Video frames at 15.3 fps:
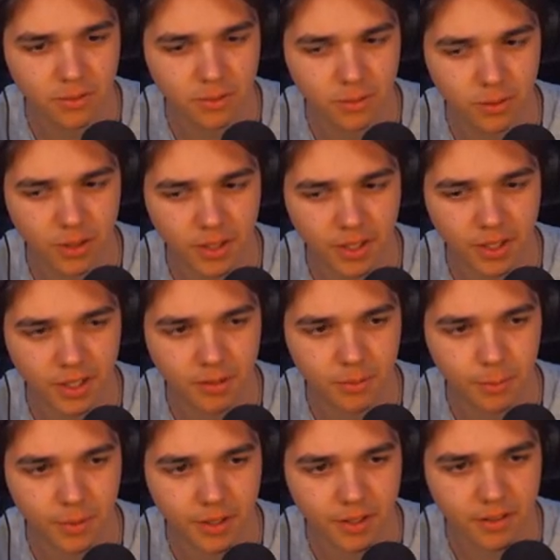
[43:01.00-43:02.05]
Oh, hey,
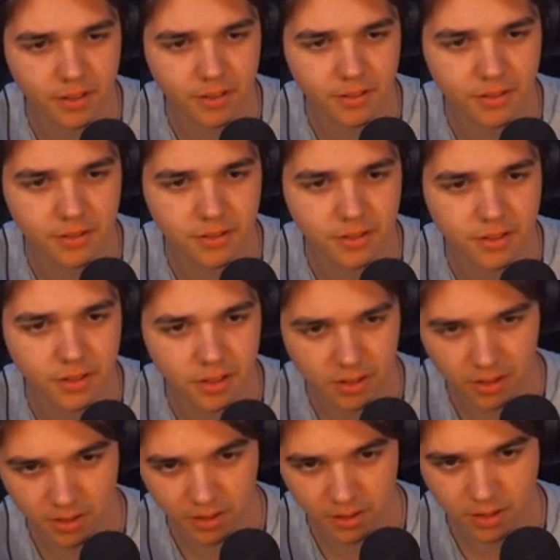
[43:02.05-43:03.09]
man.
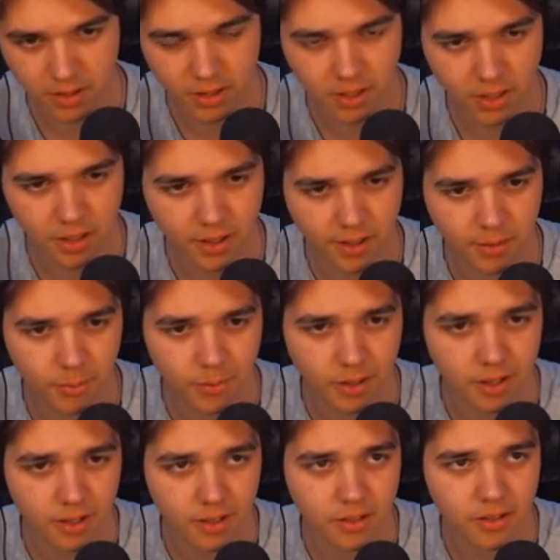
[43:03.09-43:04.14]
Hey,
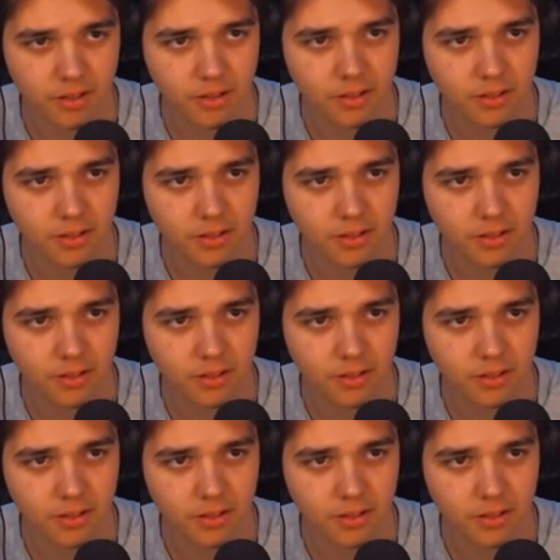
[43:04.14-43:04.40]
man.